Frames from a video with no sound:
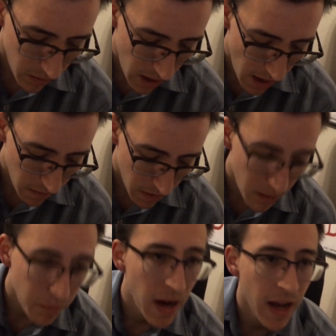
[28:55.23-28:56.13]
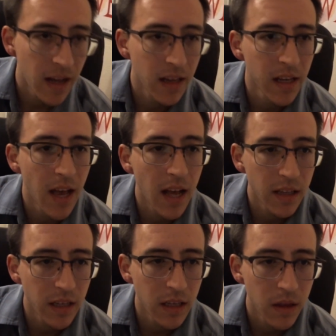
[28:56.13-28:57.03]
we have Pyale
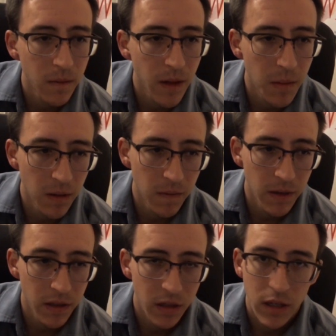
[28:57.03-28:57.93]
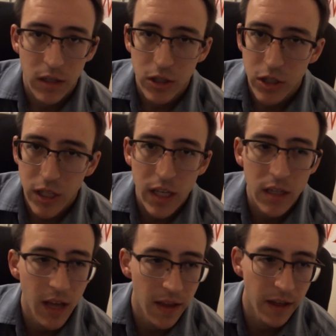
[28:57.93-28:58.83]
Ellie, the Flaming Fist.
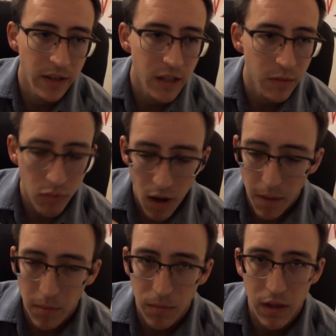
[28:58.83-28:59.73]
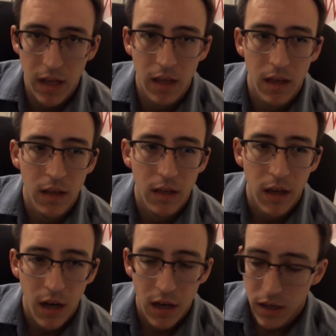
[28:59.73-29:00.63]
I think she's probably
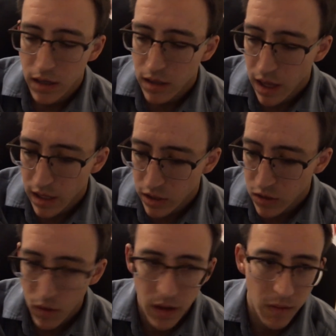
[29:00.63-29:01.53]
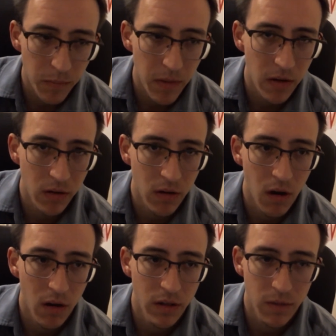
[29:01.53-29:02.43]
she's one of the better
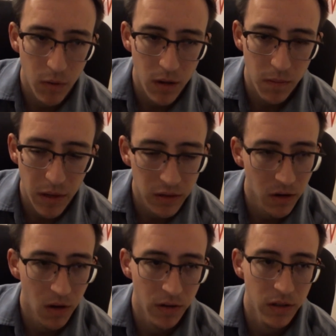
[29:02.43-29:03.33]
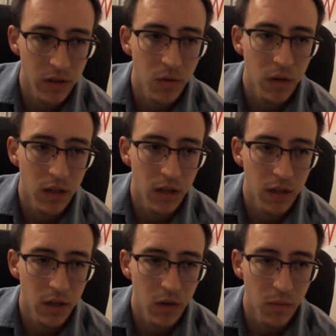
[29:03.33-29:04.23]
cards, one of the best cards you
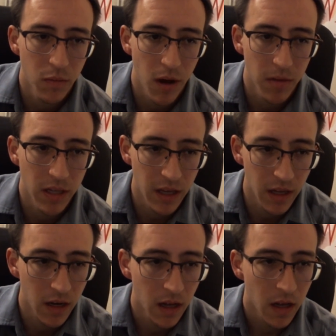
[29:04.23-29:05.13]
can probably get.